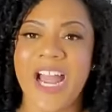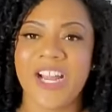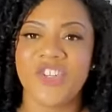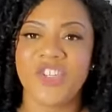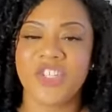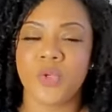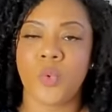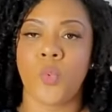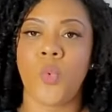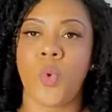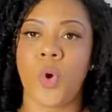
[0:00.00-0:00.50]

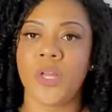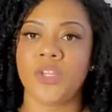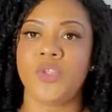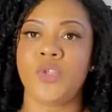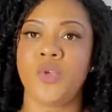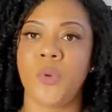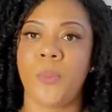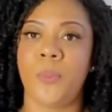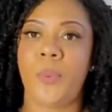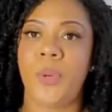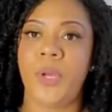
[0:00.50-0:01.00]
I just
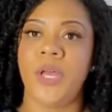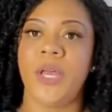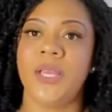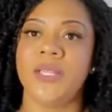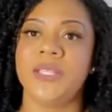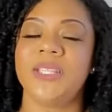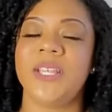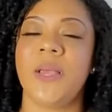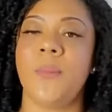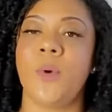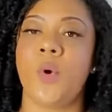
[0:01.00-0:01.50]
want to
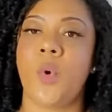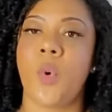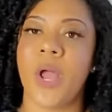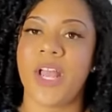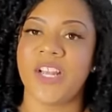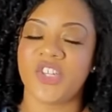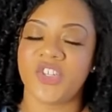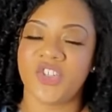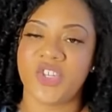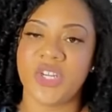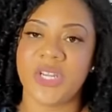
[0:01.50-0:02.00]
put some
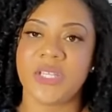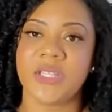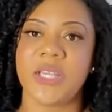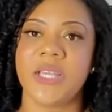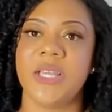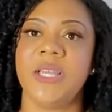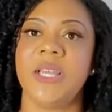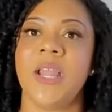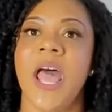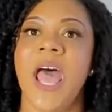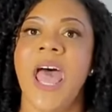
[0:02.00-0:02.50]

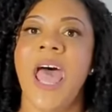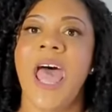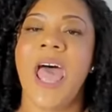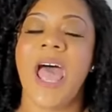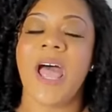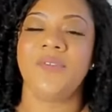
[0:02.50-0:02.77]
questions and